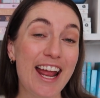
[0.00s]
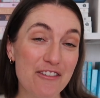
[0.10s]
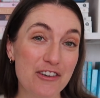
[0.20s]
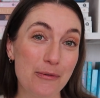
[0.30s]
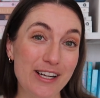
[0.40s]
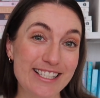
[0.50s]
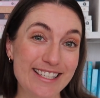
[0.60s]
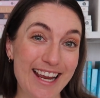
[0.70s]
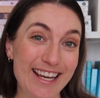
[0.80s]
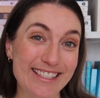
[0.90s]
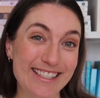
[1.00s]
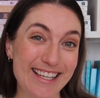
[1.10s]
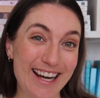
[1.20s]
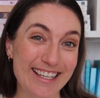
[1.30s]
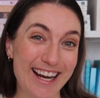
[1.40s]
every Wednesday and
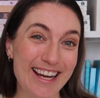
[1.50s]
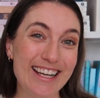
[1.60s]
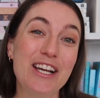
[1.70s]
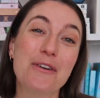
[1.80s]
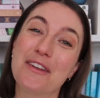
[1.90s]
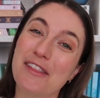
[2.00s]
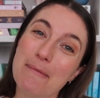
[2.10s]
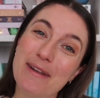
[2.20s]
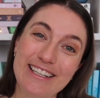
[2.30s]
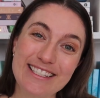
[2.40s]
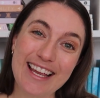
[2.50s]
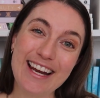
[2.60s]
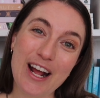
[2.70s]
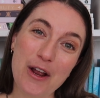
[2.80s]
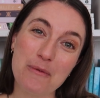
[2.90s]
Saturday. With that being
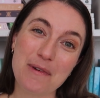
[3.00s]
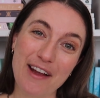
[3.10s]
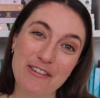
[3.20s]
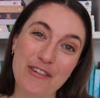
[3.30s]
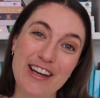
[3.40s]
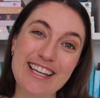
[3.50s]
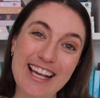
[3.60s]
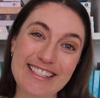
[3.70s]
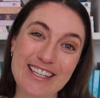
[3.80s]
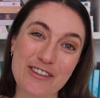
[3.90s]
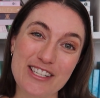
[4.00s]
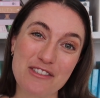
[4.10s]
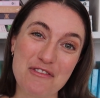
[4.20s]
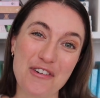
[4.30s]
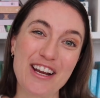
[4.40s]
said, I hope you have a fantastic rest
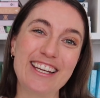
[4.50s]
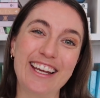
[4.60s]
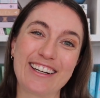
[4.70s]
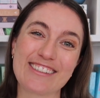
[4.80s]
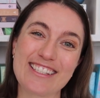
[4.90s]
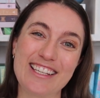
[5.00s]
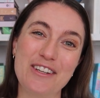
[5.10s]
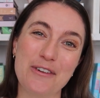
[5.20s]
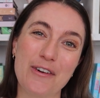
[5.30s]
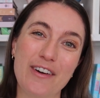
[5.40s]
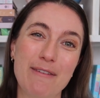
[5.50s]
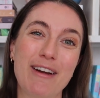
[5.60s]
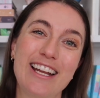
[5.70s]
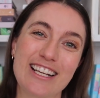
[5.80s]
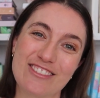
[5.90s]
of your week, and I'll see you all in
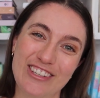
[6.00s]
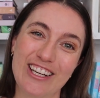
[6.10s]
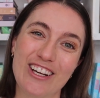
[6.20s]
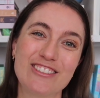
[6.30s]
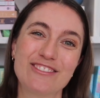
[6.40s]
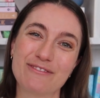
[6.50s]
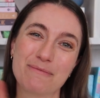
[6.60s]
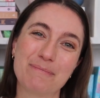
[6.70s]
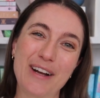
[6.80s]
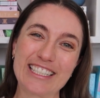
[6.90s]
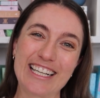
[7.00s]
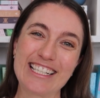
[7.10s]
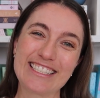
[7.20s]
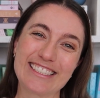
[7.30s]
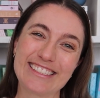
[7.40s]
my next video. Bye
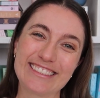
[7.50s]
guys.